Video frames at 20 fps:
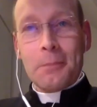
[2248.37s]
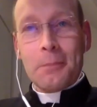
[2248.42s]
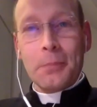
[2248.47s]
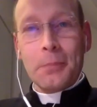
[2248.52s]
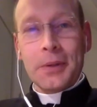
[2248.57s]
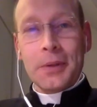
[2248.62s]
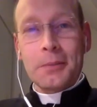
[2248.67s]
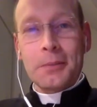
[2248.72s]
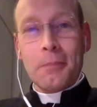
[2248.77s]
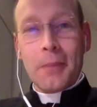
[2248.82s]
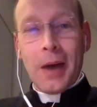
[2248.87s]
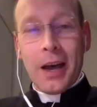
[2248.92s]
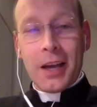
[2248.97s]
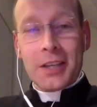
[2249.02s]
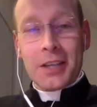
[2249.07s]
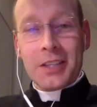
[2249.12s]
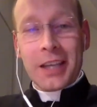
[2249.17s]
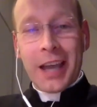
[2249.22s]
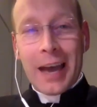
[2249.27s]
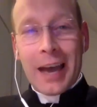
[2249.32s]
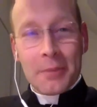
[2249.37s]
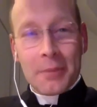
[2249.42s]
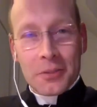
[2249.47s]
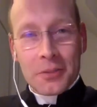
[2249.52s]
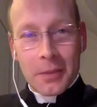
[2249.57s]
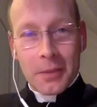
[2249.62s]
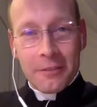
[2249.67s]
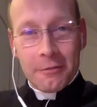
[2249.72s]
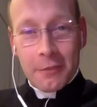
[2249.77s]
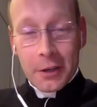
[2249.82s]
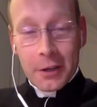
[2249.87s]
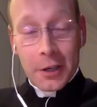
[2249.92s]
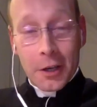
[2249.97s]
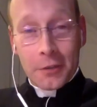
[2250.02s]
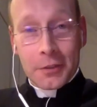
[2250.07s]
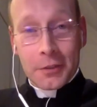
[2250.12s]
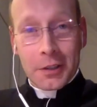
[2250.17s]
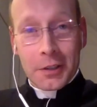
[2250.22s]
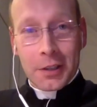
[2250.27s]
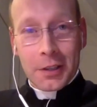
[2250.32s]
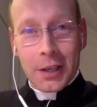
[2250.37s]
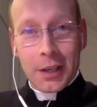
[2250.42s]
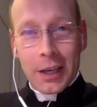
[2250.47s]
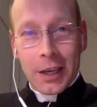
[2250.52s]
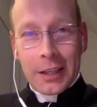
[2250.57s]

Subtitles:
But as it happens very often,